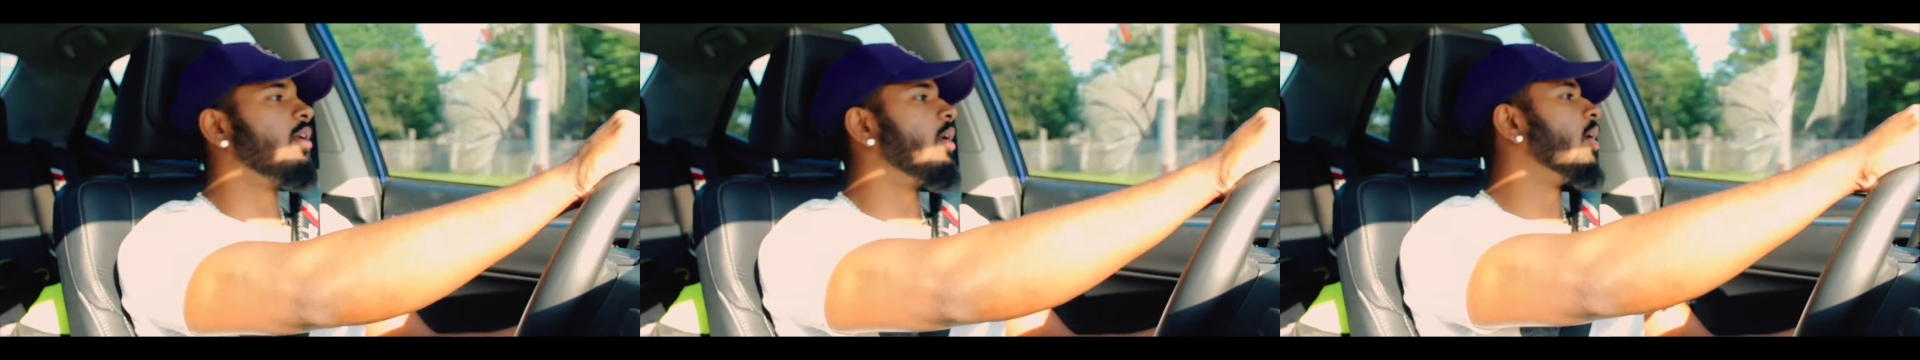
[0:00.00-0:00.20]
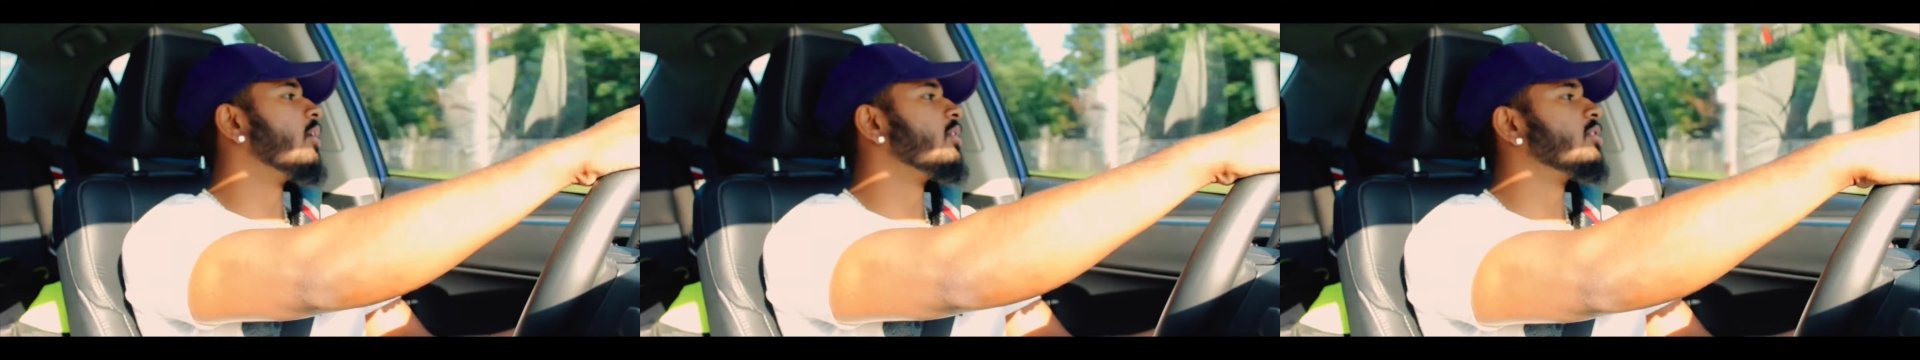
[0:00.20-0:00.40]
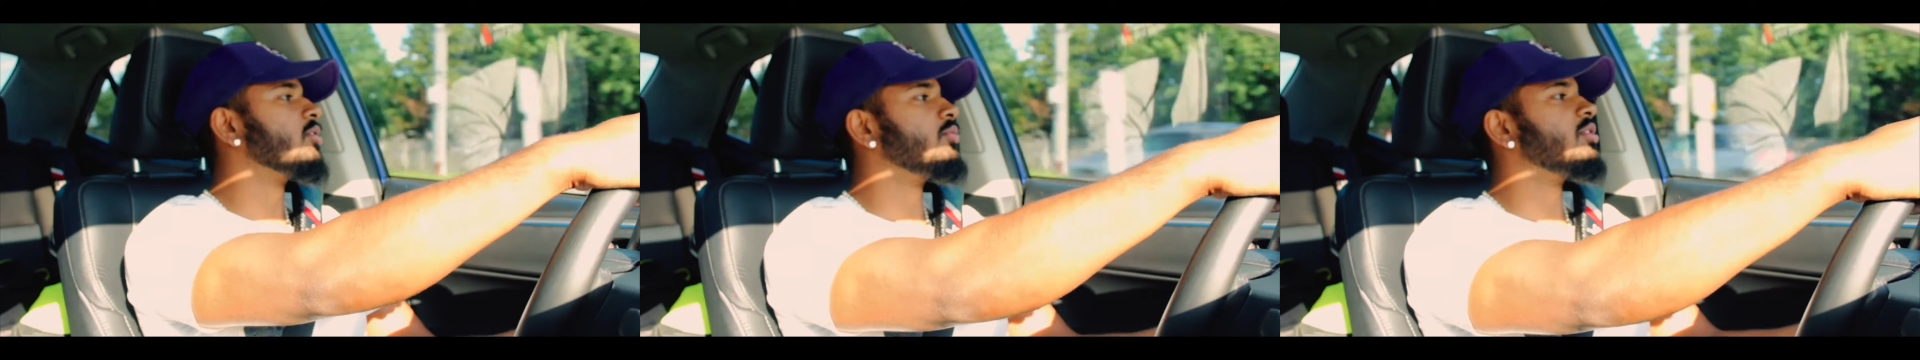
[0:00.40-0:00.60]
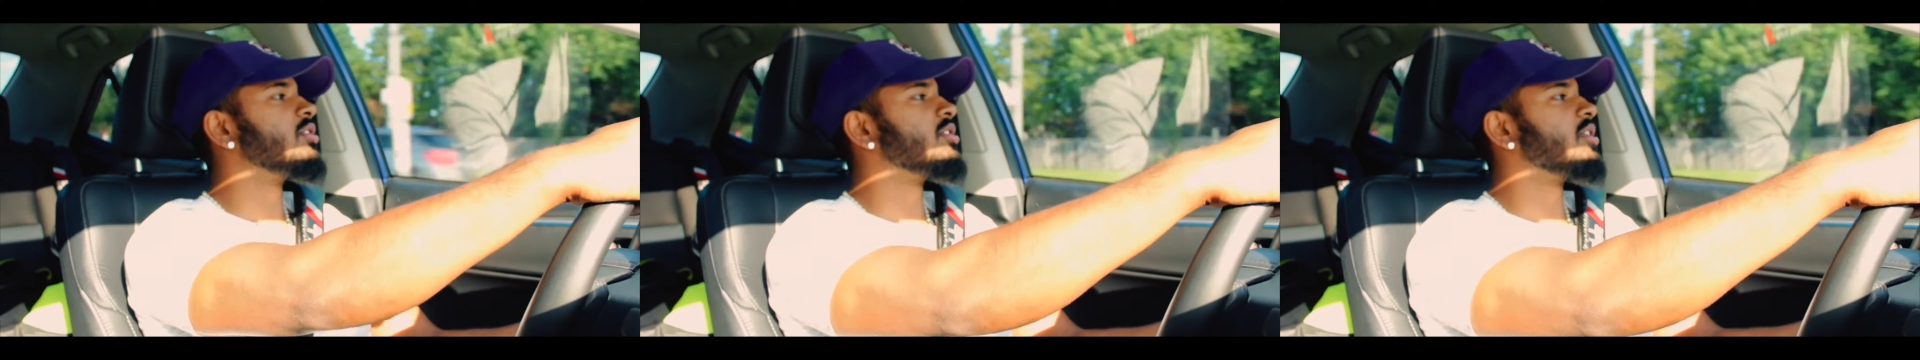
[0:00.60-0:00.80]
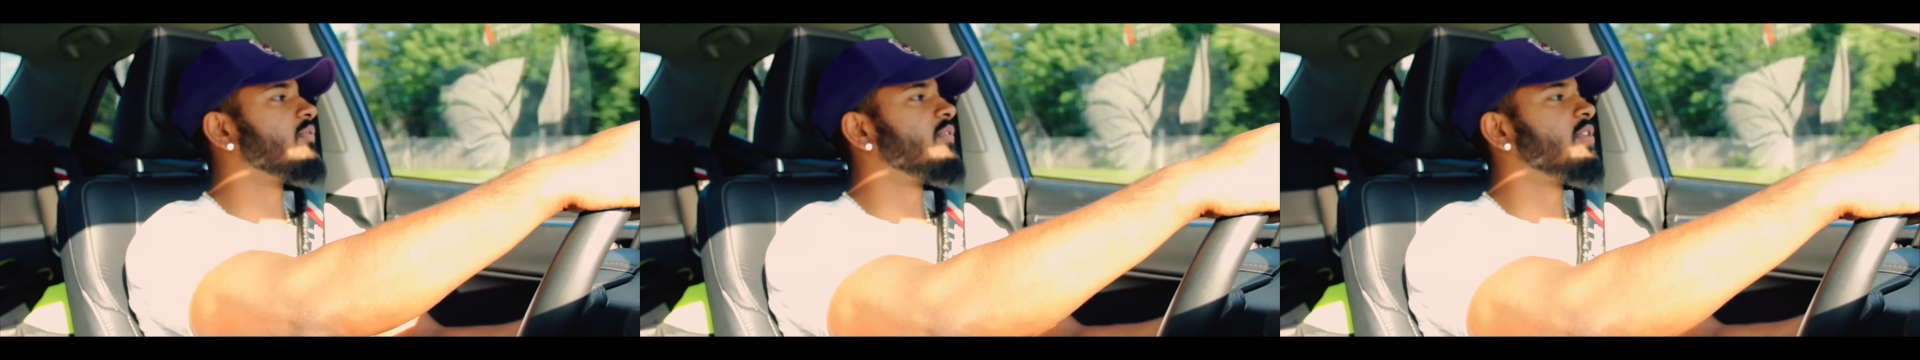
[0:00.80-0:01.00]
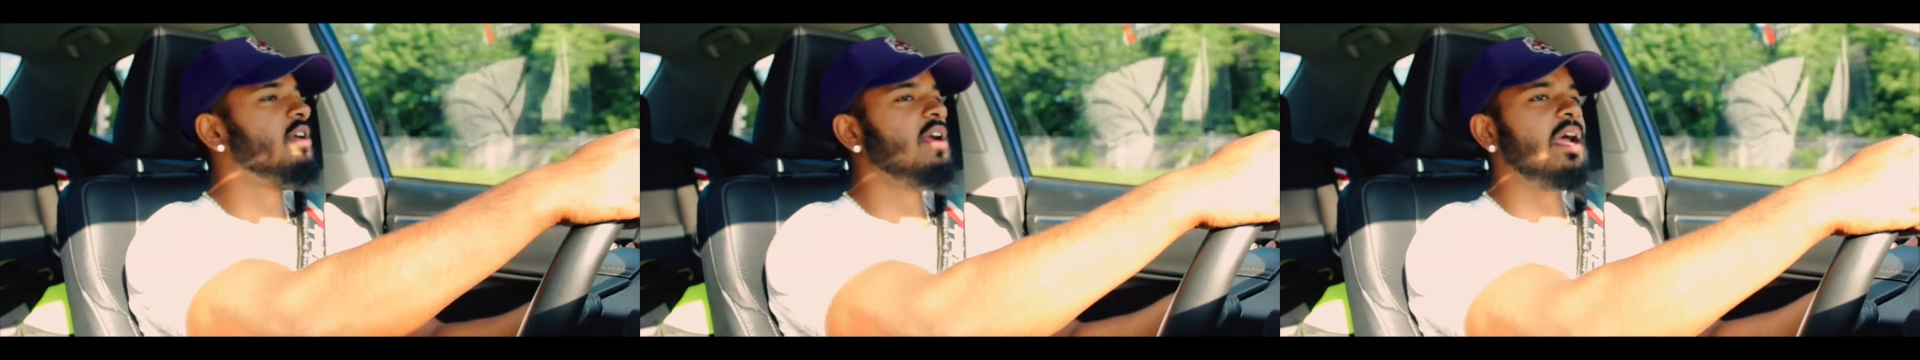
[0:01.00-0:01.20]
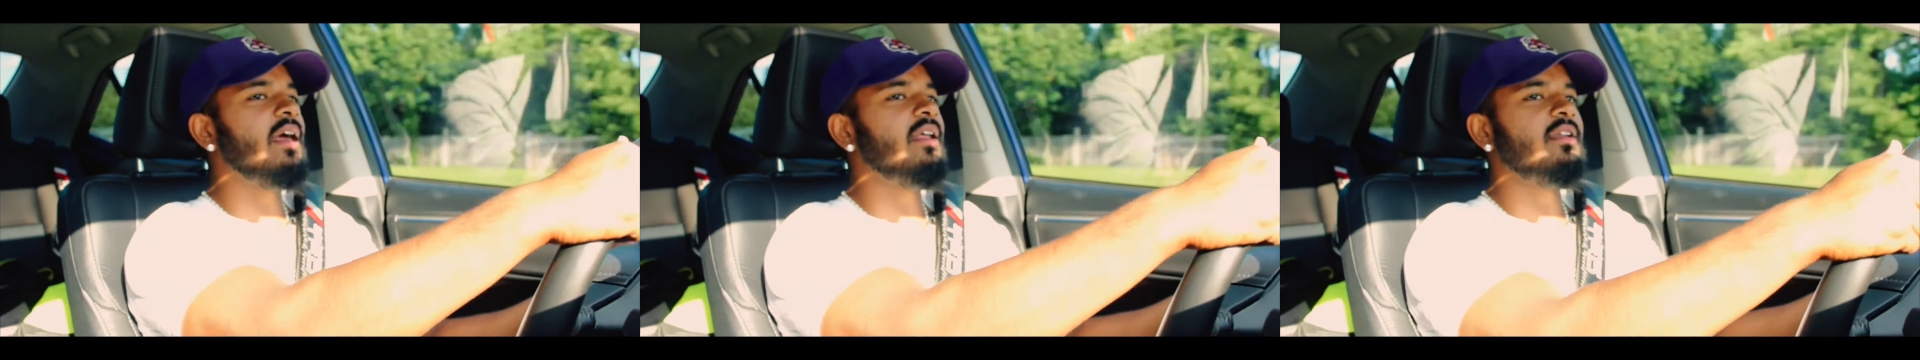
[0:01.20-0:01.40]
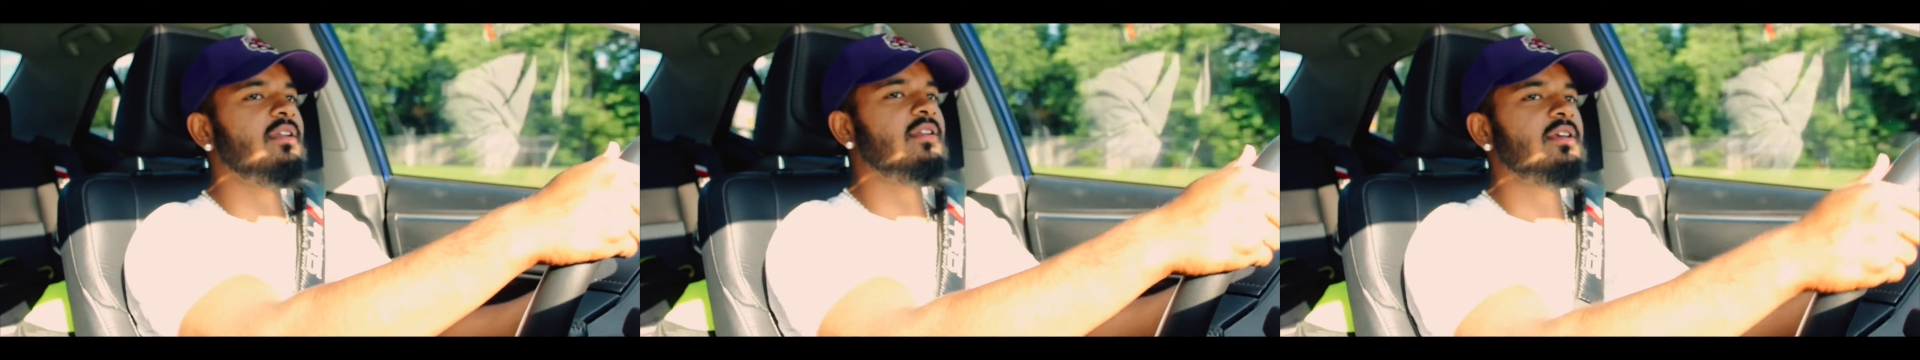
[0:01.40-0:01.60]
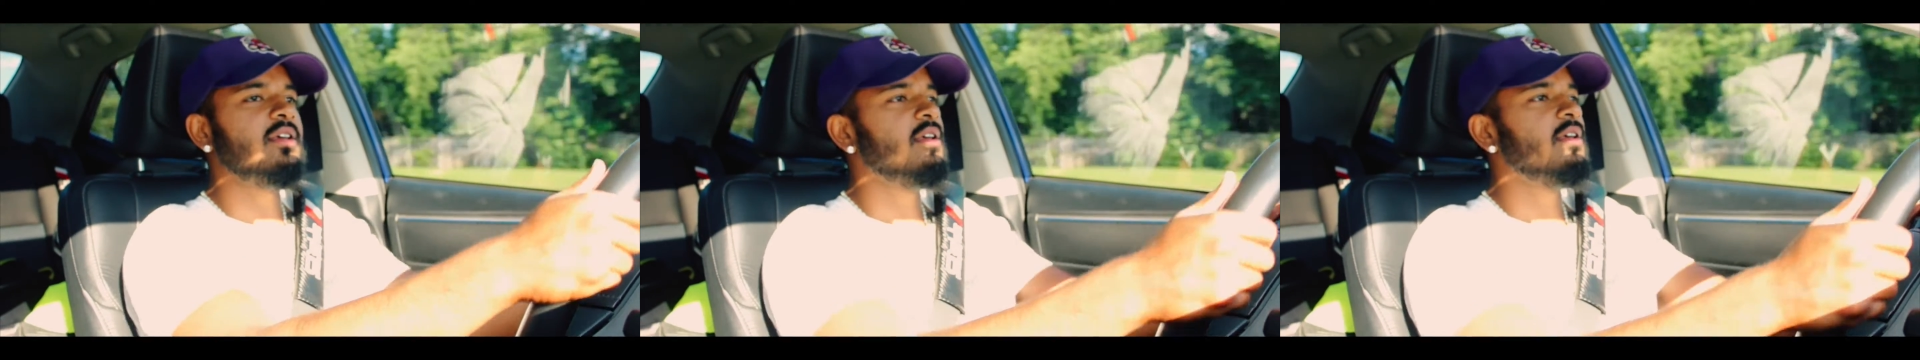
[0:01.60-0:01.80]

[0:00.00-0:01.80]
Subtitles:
onto his shifter, and